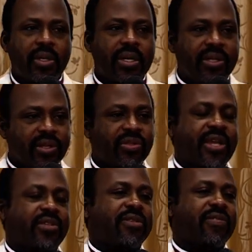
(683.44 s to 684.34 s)
in the
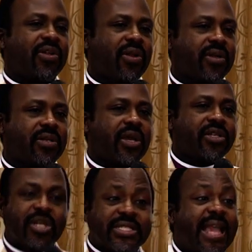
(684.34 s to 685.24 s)
things of the Lord.
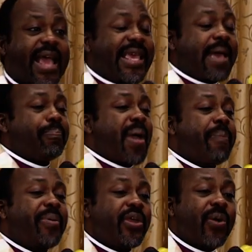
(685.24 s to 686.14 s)
Just like a
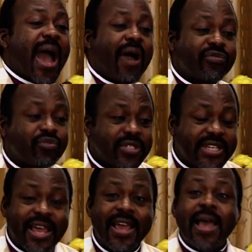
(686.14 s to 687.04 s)
baby you have
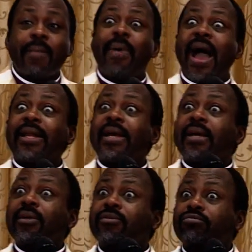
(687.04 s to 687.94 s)
today, by
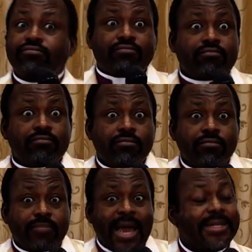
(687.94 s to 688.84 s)

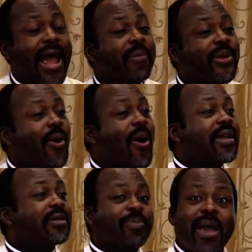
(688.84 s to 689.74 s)
the time you know
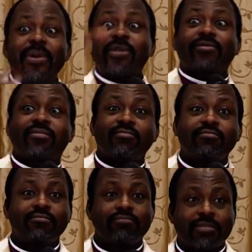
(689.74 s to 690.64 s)
it, baby's
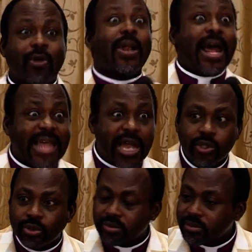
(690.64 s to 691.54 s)
taller than you,